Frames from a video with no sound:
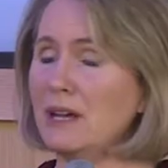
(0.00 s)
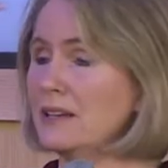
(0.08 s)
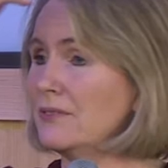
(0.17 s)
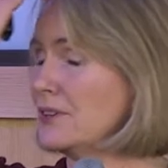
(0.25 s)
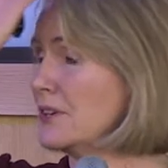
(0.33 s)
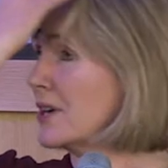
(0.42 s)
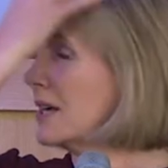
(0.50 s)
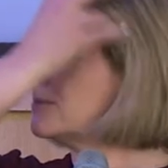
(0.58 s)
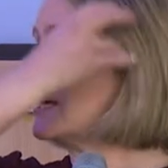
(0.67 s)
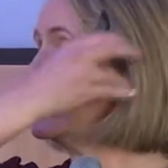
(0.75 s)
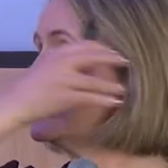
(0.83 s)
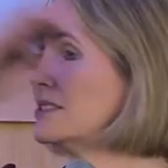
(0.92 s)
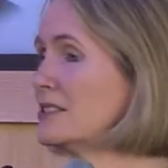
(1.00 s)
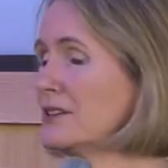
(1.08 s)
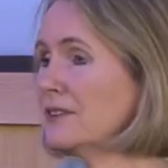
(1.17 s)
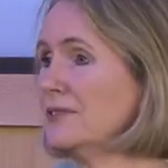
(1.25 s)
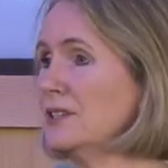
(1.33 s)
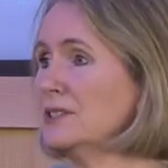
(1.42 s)
if you're on my list
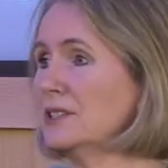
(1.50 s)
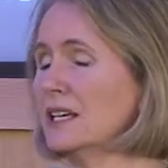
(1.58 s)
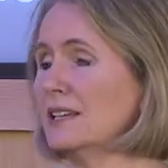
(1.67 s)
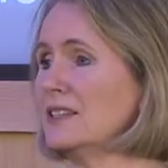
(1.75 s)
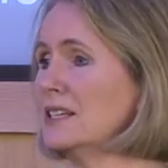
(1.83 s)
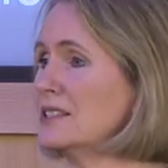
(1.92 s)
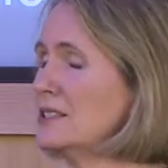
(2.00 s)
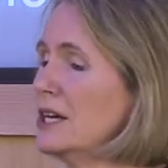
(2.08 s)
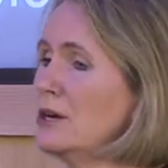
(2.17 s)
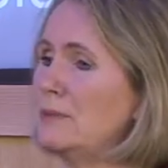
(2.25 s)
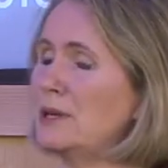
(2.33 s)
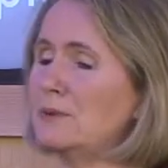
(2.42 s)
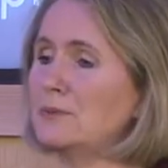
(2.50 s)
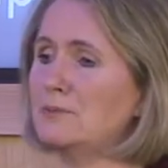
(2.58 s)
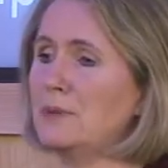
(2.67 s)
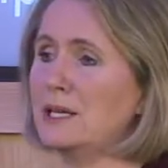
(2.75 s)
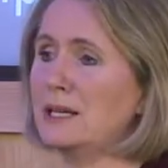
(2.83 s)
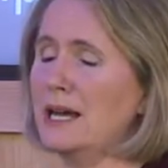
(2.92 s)
serve, you'll get this note, but,
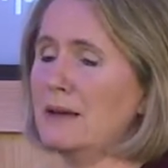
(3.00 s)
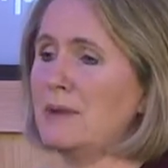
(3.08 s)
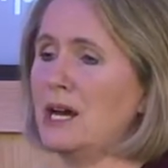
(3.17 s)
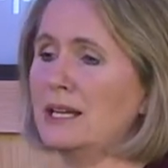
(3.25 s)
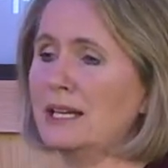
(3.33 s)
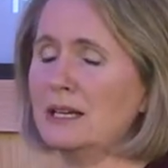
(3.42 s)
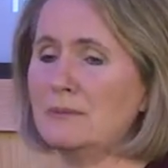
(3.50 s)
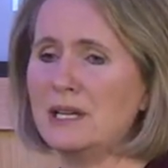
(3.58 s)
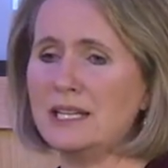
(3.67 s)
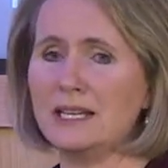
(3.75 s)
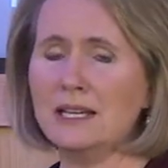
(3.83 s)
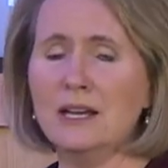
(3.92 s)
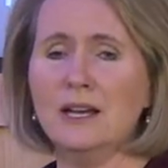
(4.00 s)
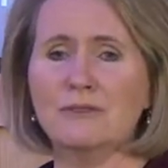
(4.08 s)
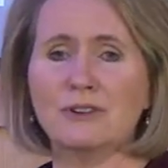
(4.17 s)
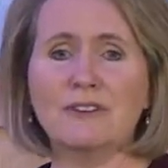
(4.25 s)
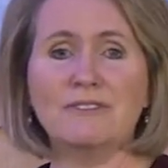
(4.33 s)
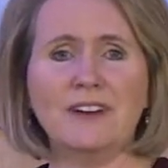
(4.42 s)
but I'm on a committee
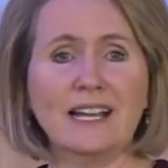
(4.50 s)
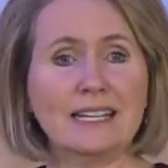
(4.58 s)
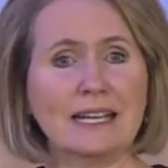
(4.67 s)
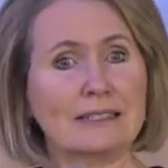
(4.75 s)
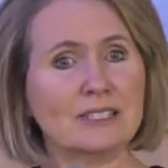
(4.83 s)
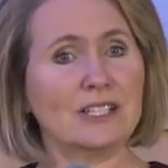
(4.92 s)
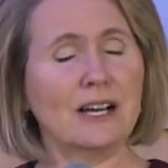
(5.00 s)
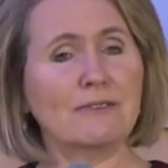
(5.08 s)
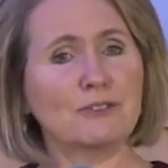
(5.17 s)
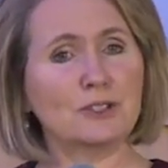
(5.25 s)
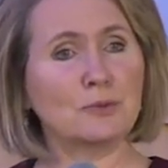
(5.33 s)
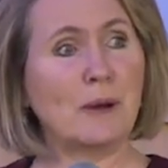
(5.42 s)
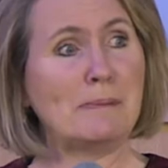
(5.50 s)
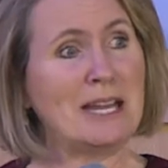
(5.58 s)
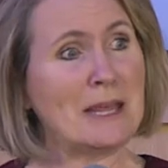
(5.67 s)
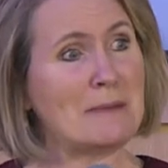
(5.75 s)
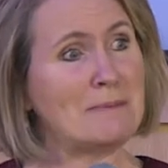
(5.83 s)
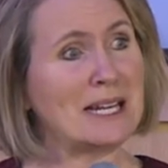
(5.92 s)
for a finance conference,
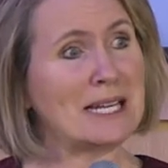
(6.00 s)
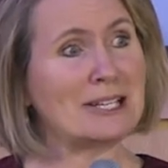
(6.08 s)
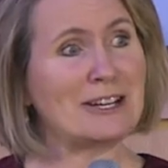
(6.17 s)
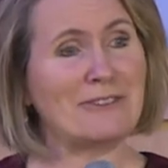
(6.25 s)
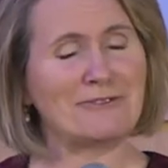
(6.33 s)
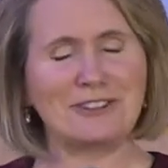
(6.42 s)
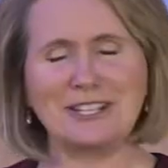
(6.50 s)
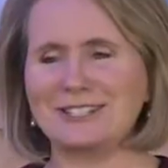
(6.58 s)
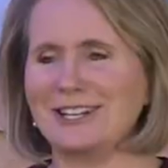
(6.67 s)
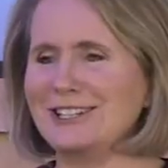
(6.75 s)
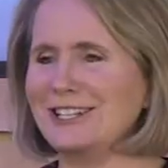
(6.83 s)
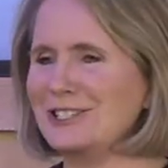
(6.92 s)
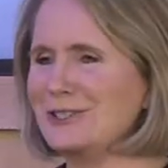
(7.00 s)
Women in the Money Conference on the